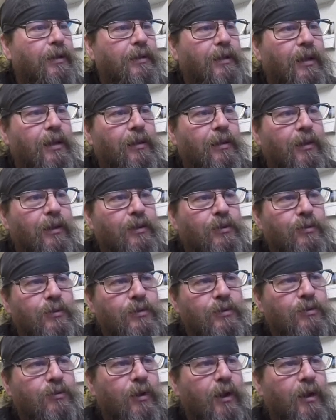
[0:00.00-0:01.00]
that clutch was
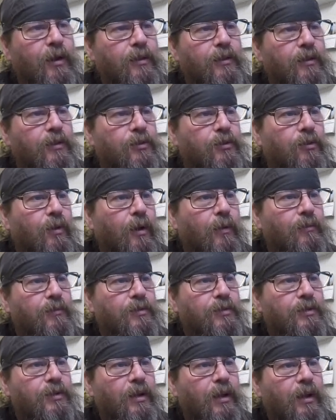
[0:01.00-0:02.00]
dragging the drum
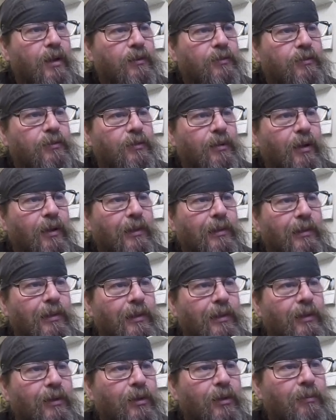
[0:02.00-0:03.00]
just a
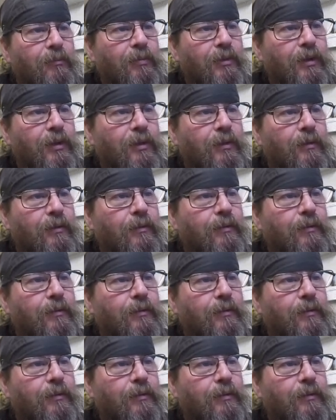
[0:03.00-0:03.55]
little bit.